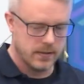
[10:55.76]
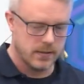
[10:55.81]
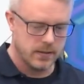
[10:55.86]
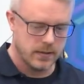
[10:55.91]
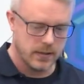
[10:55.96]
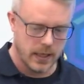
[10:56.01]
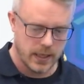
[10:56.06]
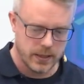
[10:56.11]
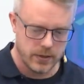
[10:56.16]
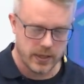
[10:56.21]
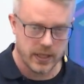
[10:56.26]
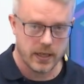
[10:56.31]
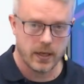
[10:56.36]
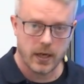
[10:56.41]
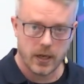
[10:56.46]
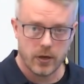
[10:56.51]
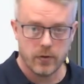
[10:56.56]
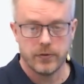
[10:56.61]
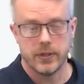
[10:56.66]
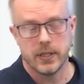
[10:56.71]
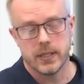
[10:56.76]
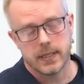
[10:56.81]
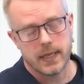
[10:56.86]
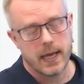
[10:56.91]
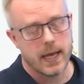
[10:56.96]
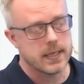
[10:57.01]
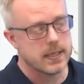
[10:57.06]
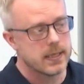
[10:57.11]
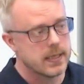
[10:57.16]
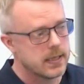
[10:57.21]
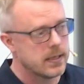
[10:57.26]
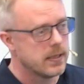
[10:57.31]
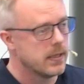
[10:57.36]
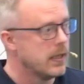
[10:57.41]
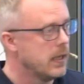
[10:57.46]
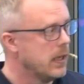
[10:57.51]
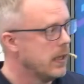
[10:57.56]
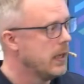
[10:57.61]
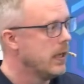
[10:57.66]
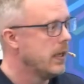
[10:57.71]
and you get a lot of these tasks
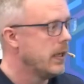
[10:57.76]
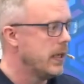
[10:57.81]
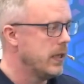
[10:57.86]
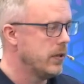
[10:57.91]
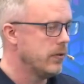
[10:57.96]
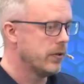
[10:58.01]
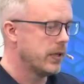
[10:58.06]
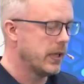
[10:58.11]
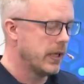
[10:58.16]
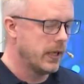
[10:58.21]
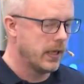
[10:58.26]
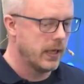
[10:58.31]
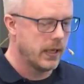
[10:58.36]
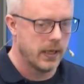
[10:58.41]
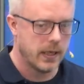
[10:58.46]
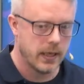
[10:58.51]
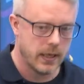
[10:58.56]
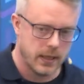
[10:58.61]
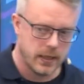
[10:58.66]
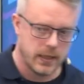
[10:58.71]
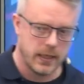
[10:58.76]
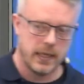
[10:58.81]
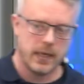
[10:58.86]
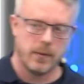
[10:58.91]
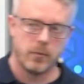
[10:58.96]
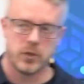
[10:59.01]
into the AWS